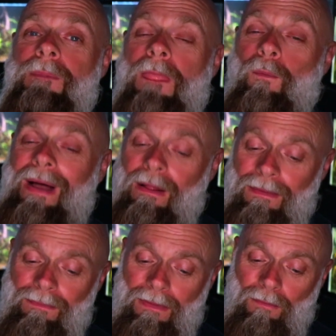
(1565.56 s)

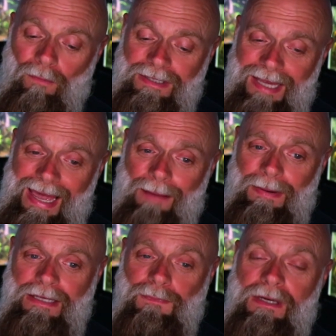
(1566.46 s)
Well, what's
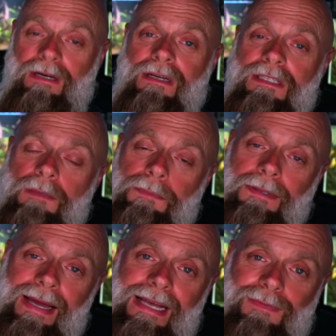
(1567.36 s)
happening is because the
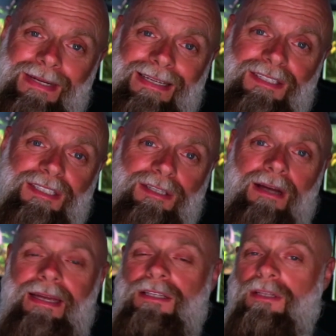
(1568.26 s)
plasmid is
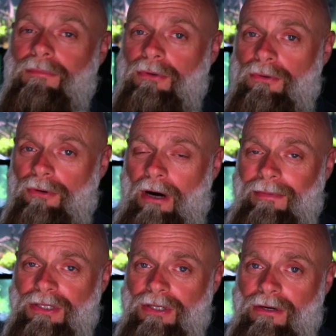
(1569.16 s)
stuck into the blue
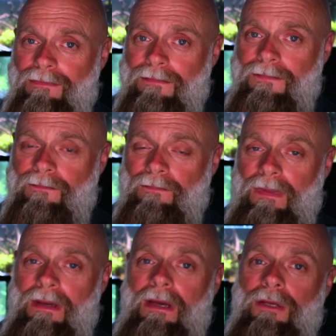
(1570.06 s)
chromosome,
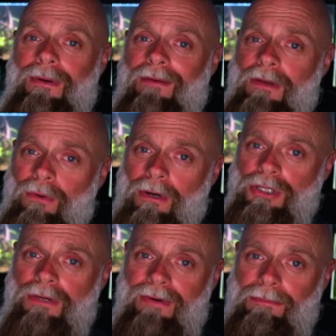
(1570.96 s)
you have the
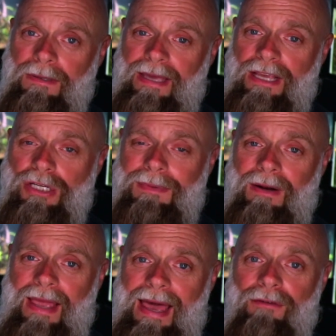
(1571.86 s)
origin of replication
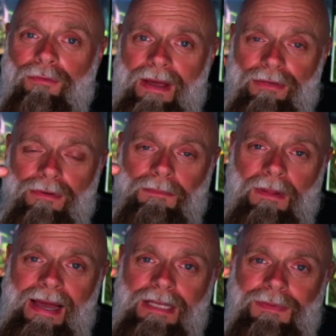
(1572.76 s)
about halfway through the
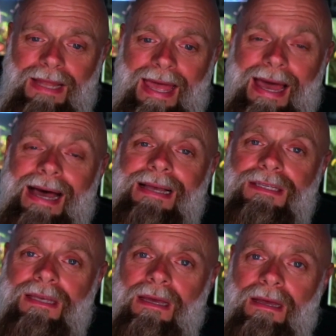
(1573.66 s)
plasmid.
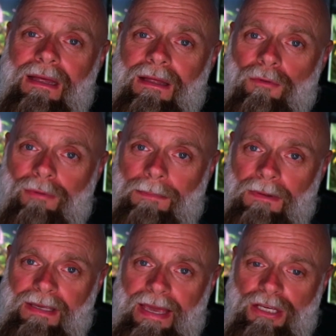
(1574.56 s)
As
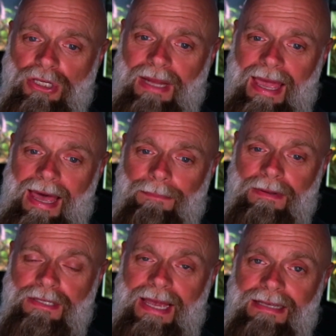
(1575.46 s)
replication
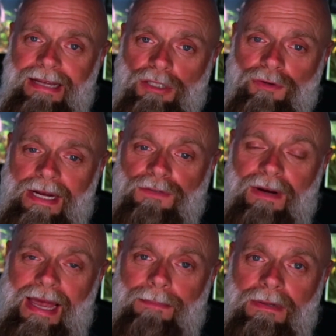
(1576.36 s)
happens, as that
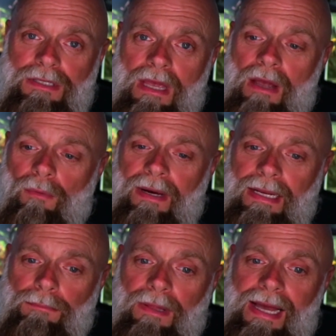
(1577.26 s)
transfer happens, we're
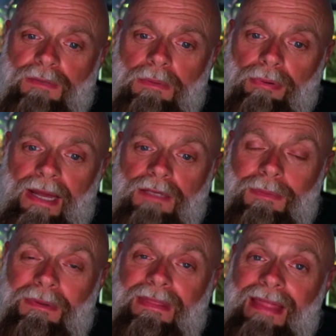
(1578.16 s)
getting
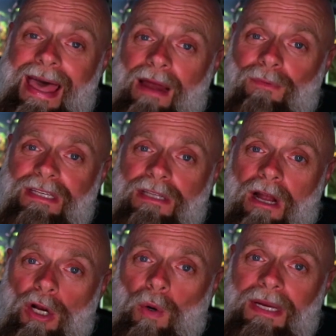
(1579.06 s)
plasmid, but then we
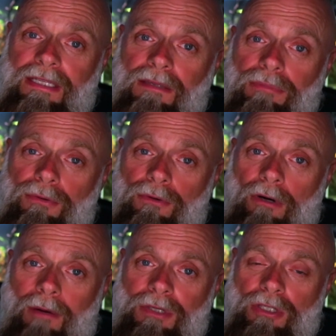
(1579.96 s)
start going into the blue
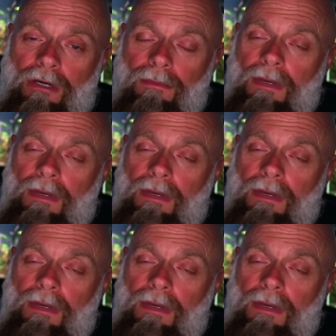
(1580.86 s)
chromosome.